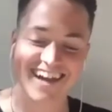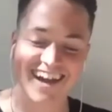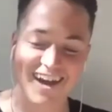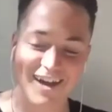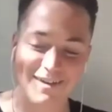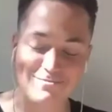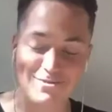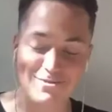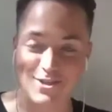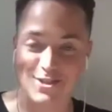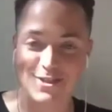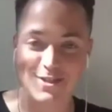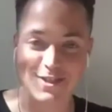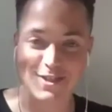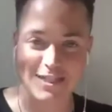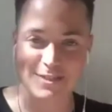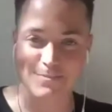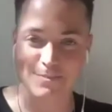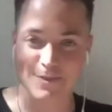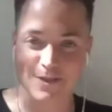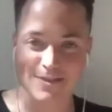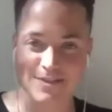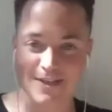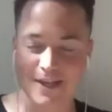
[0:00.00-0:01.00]
just sees
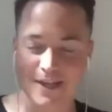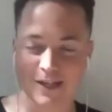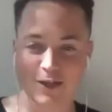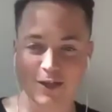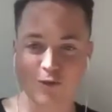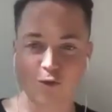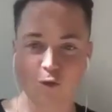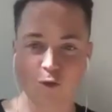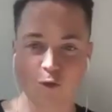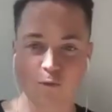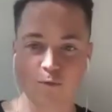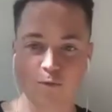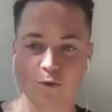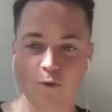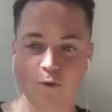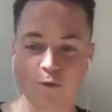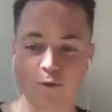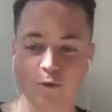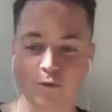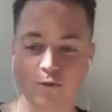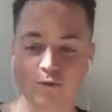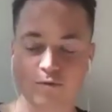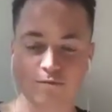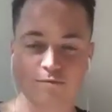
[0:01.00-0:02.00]
me as like a
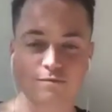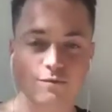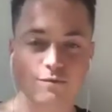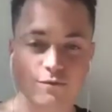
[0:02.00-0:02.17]
normal,